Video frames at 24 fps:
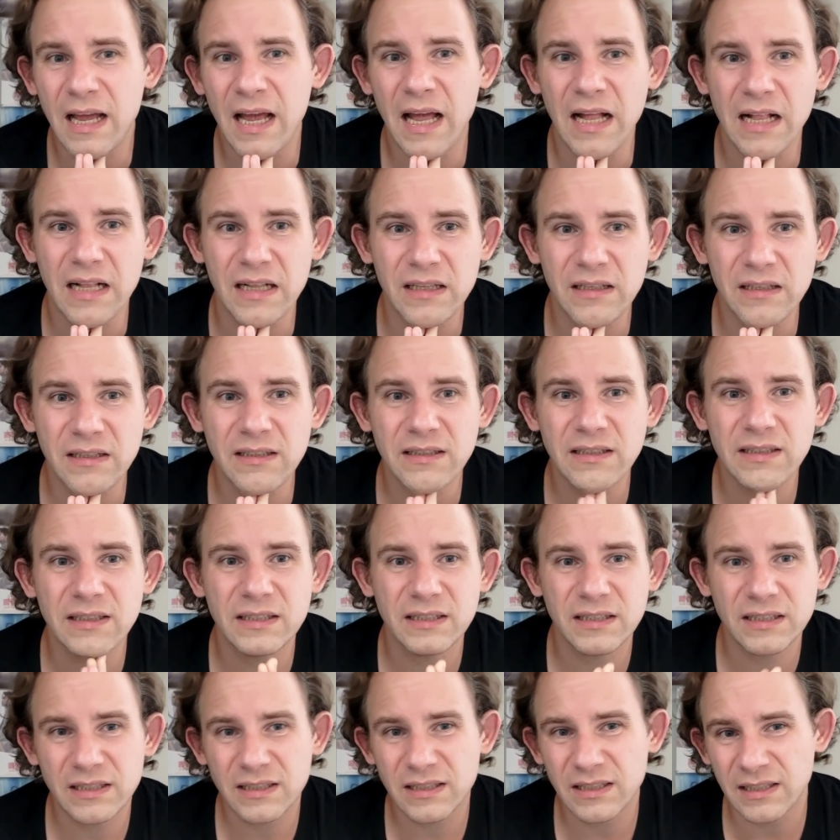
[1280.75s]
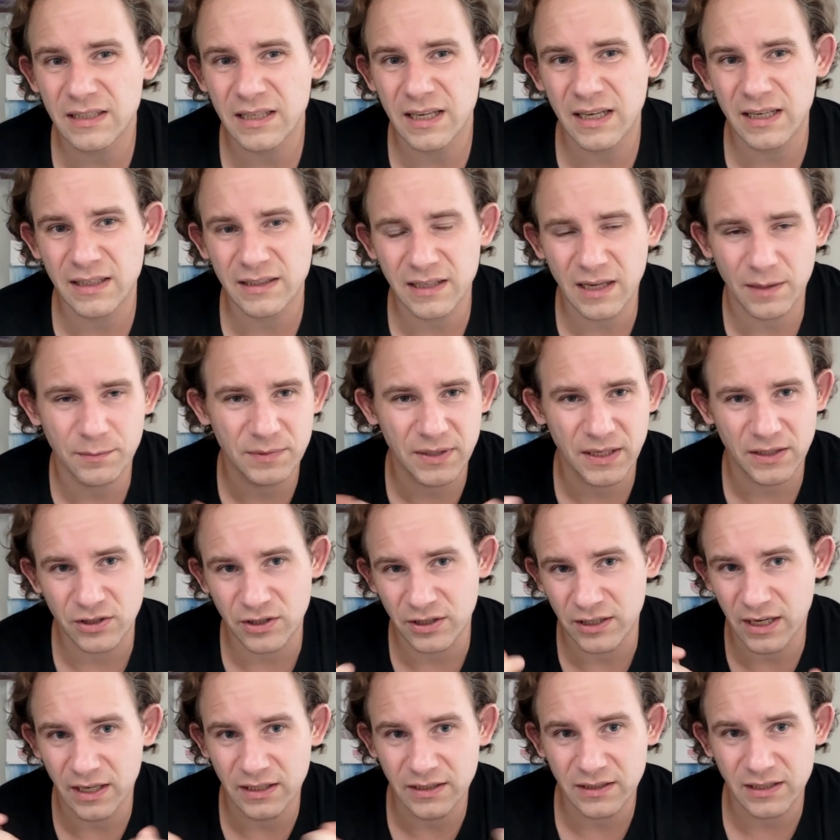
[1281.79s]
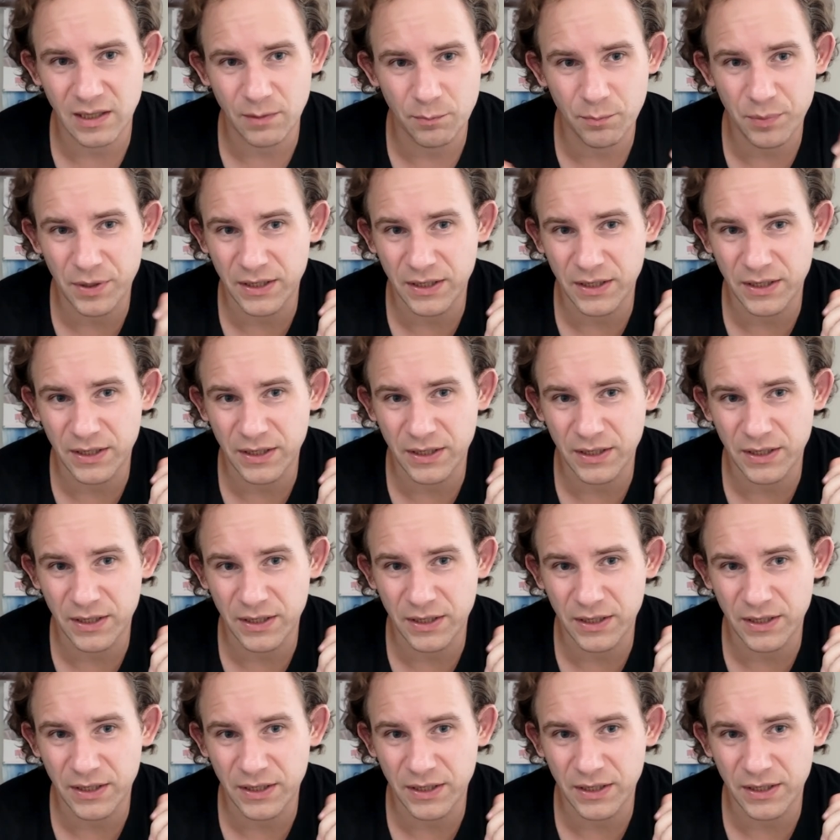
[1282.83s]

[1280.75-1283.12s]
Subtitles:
else except that she has some